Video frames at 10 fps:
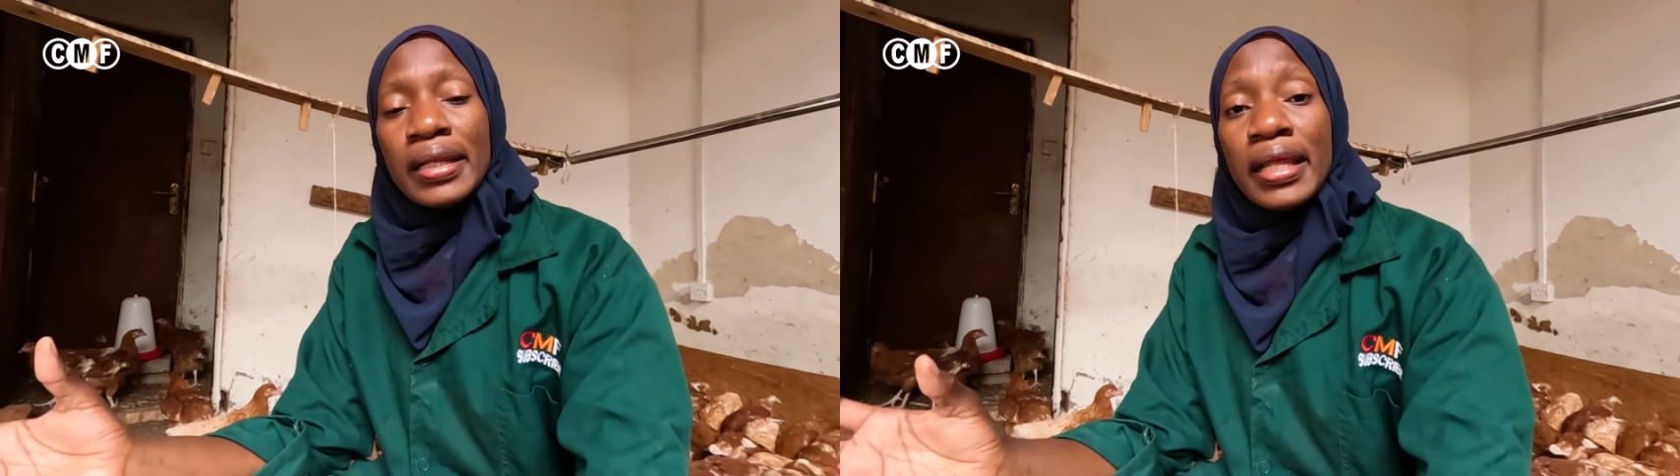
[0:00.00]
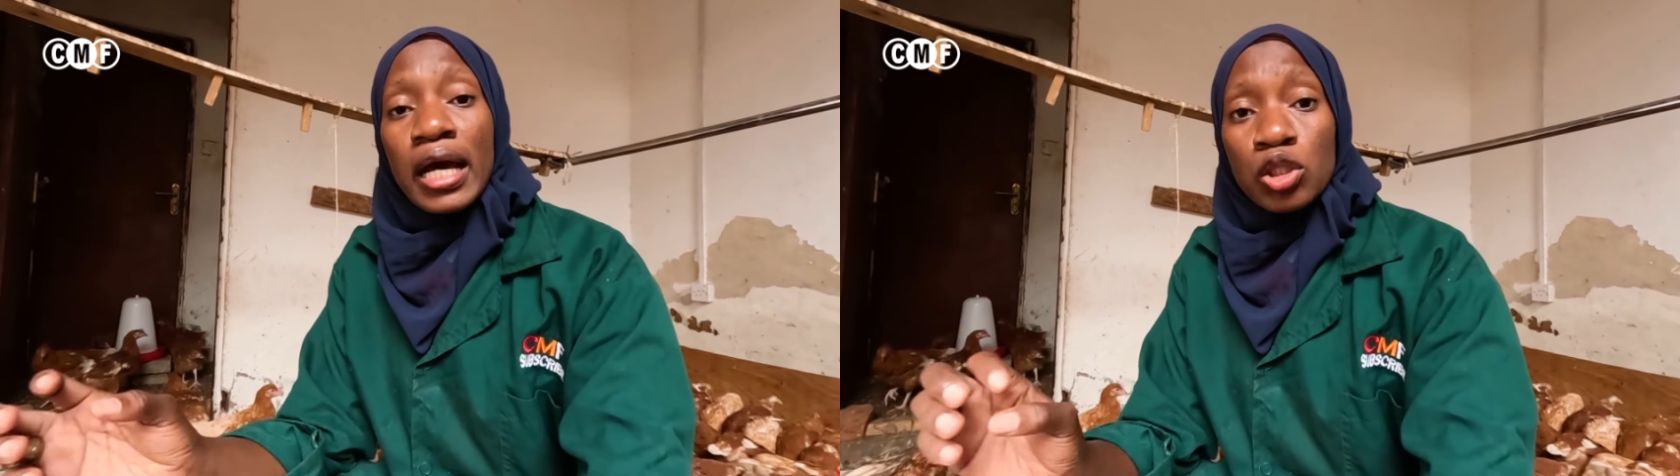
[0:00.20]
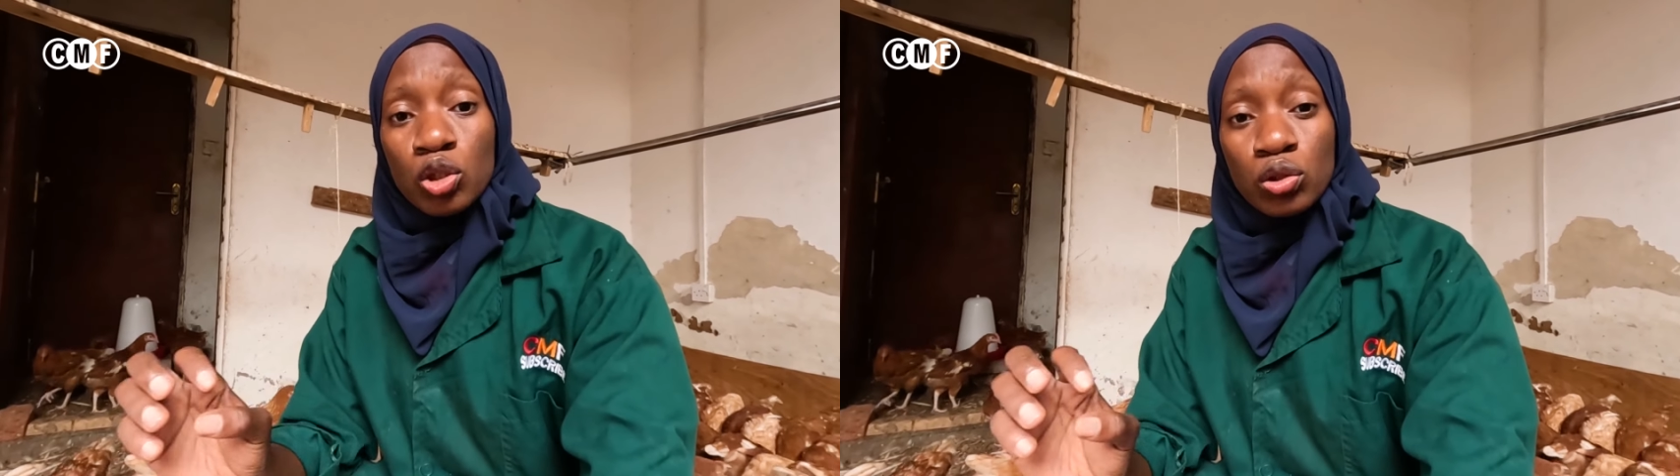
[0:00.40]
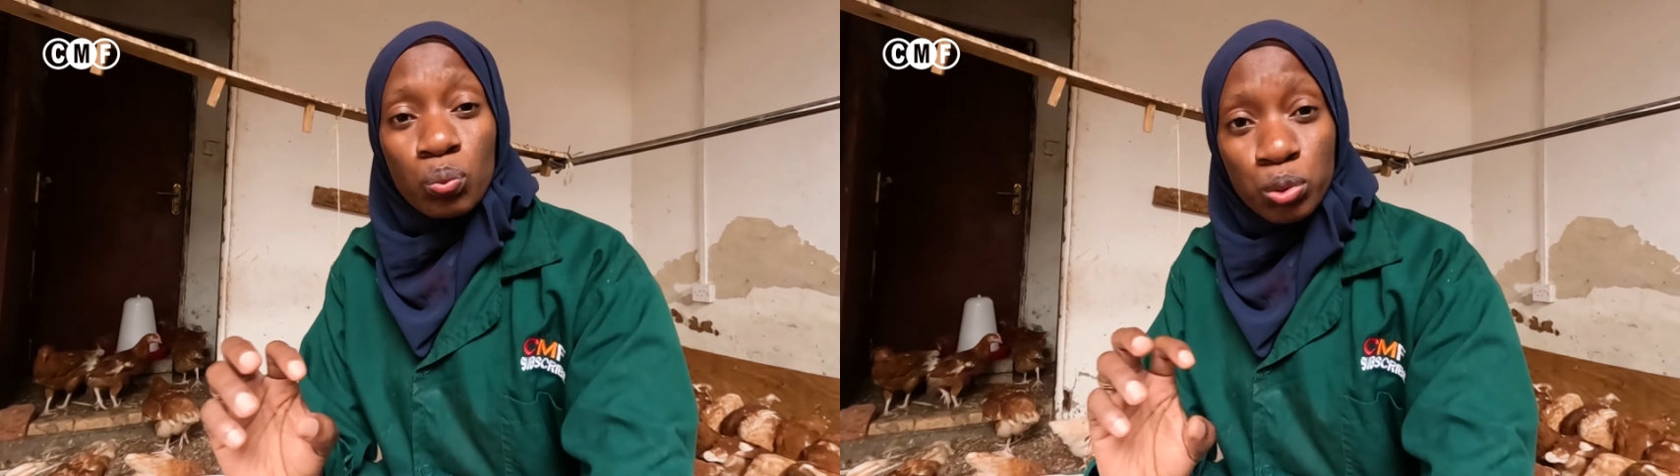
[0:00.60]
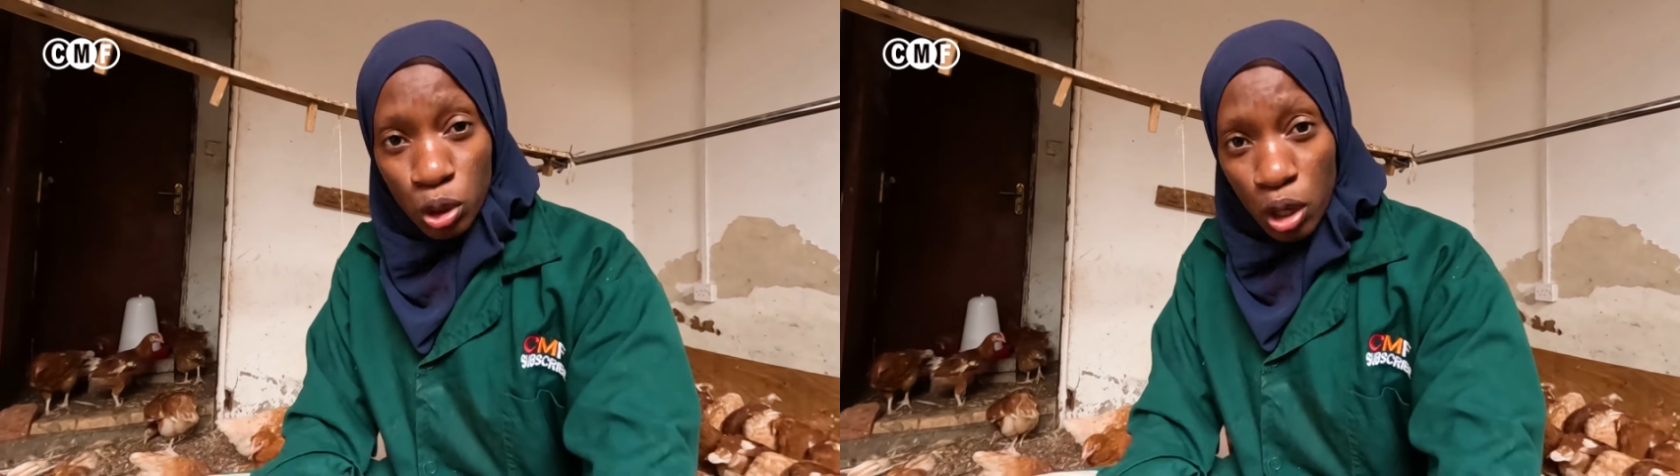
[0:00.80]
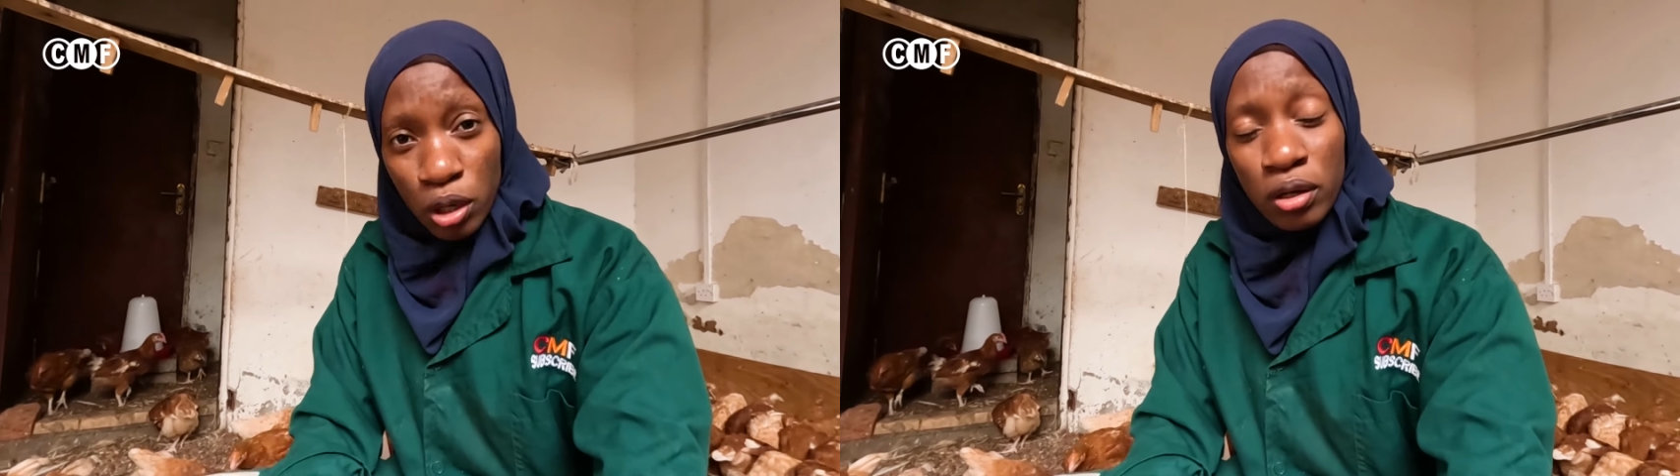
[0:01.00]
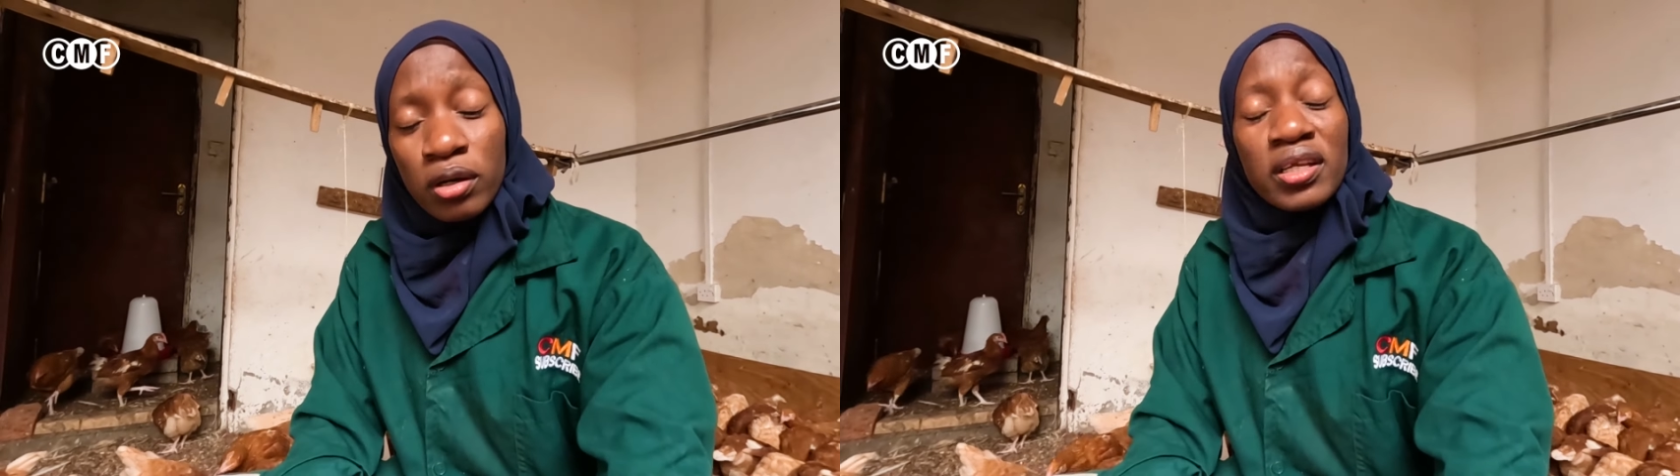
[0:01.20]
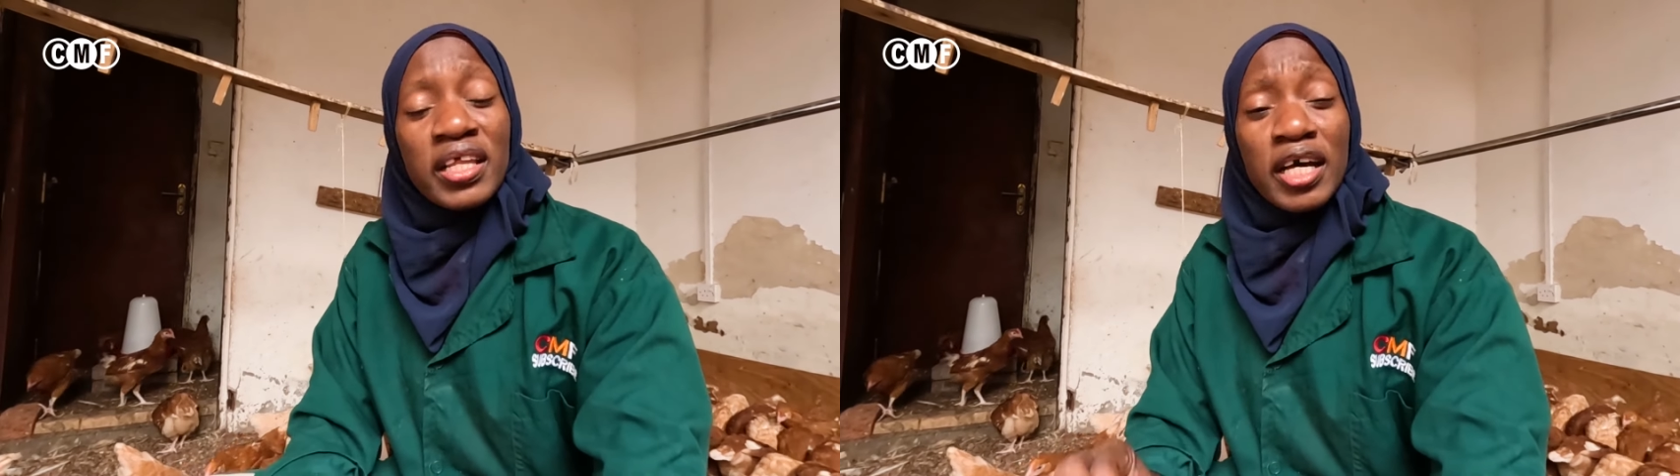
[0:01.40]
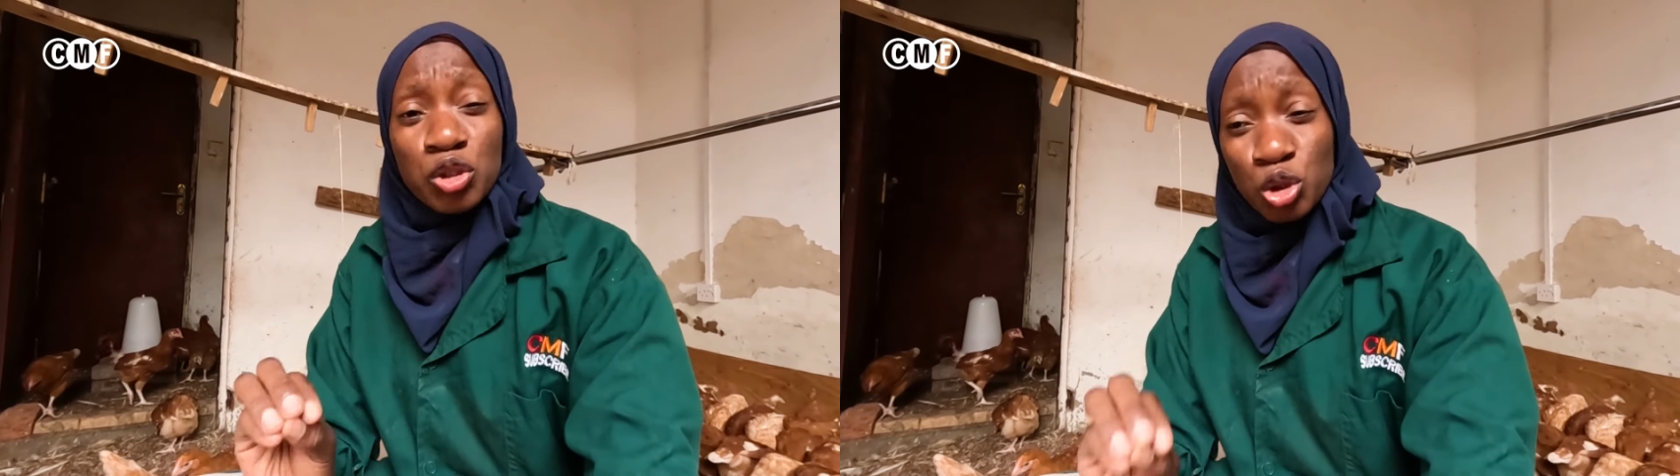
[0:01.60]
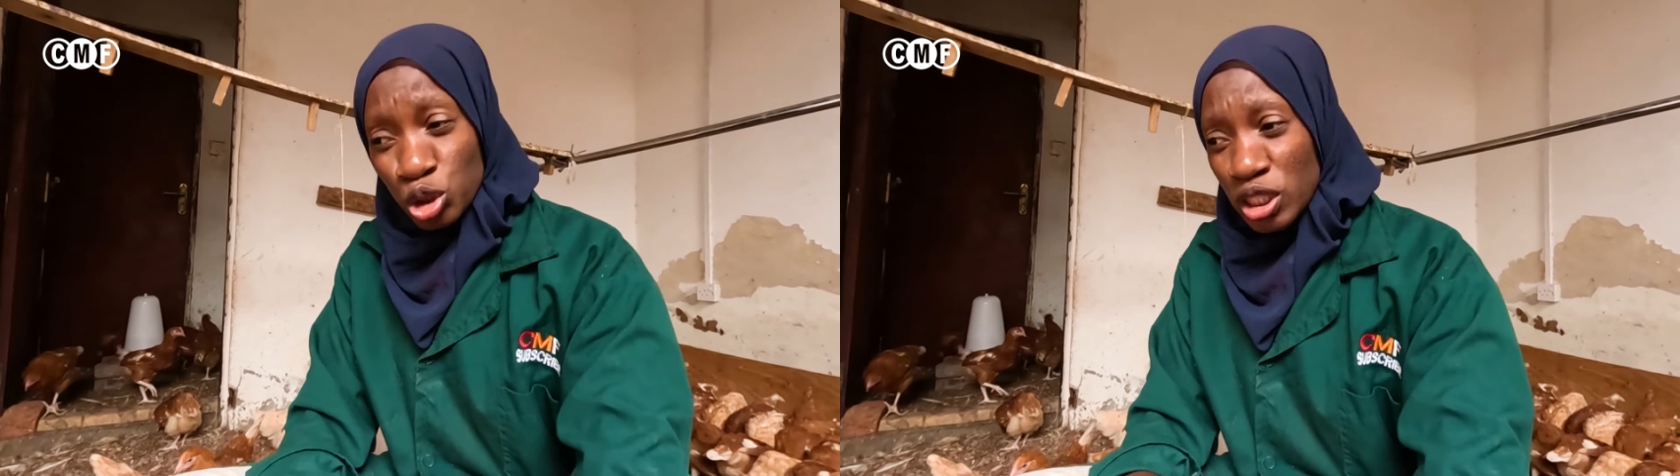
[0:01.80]
they are broke, they are
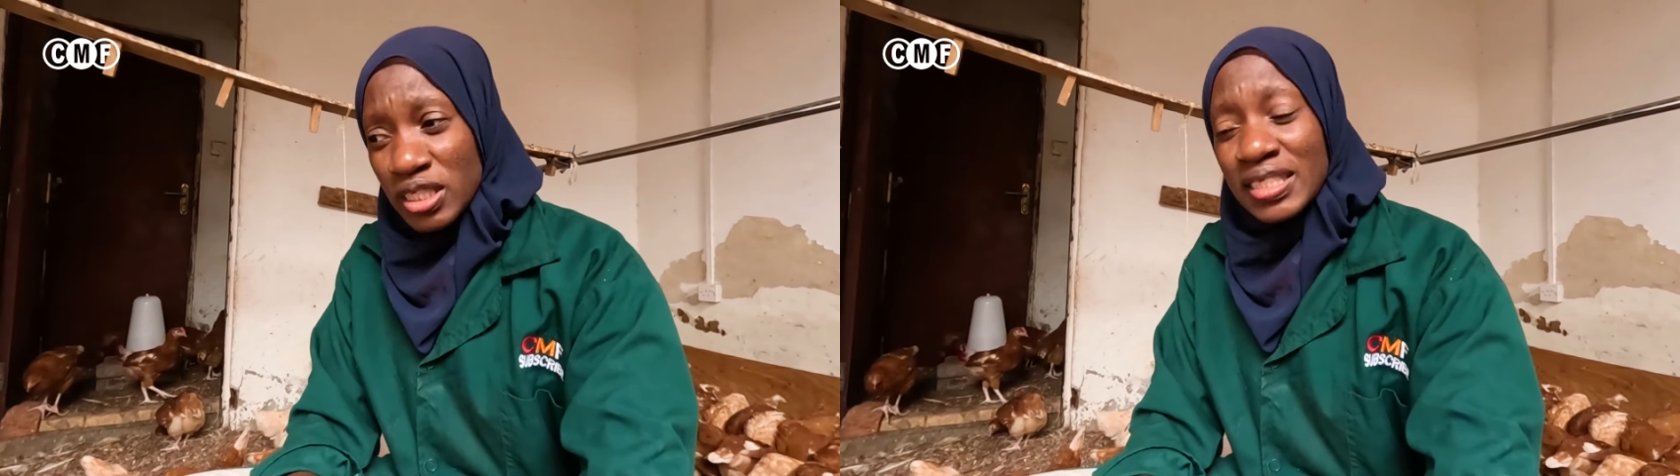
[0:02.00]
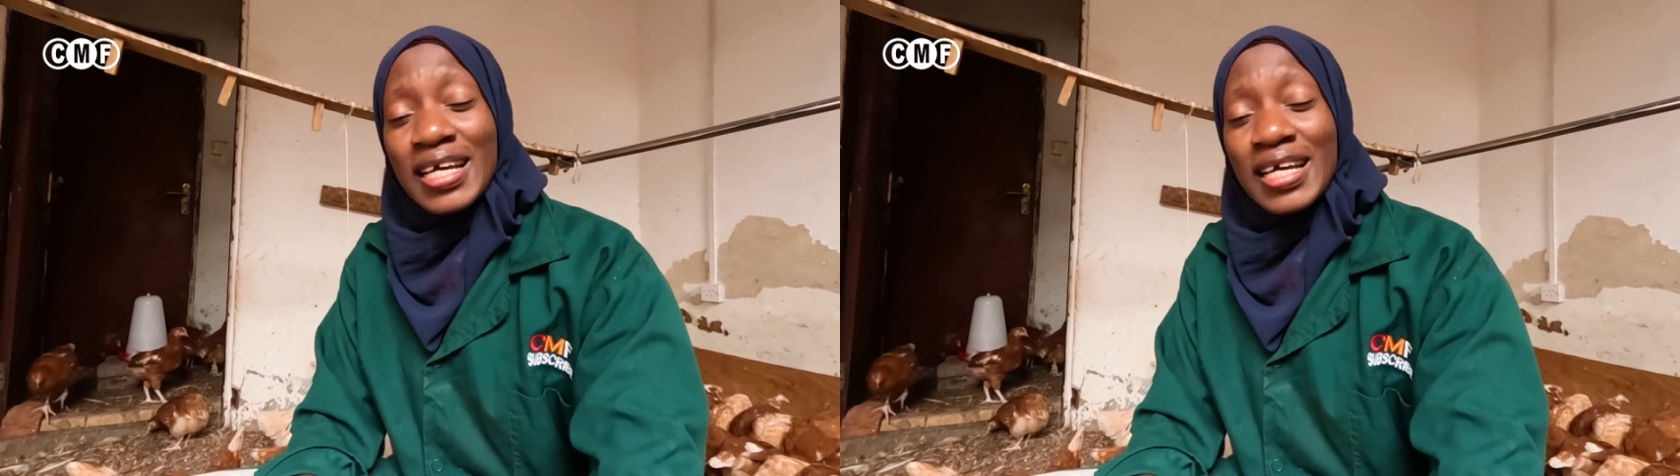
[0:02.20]
stressed,